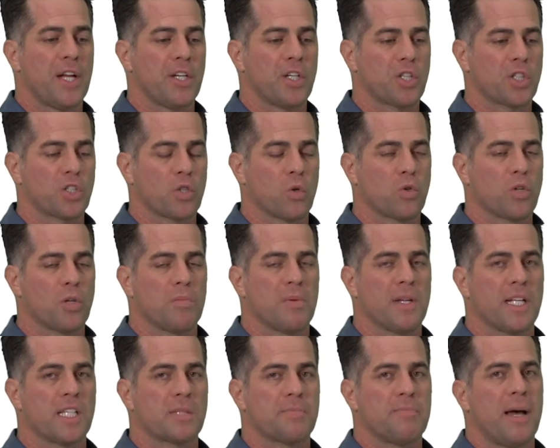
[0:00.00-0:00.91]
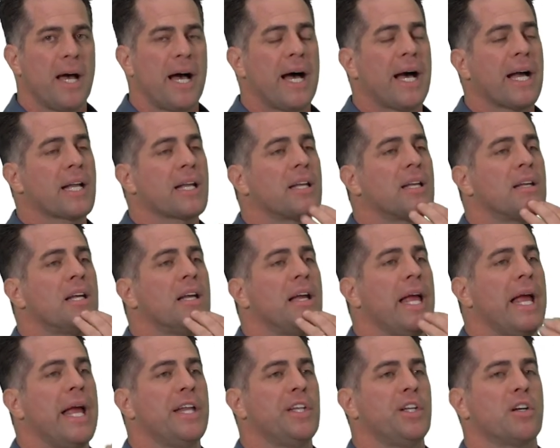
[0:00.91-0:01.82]
and your shoulder blades back
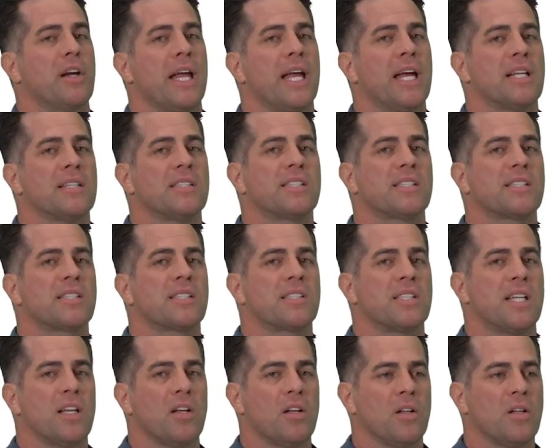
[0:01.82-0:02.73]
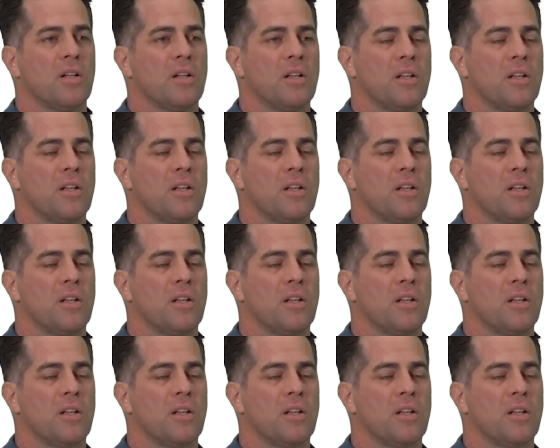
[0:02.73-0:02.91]
and your head still.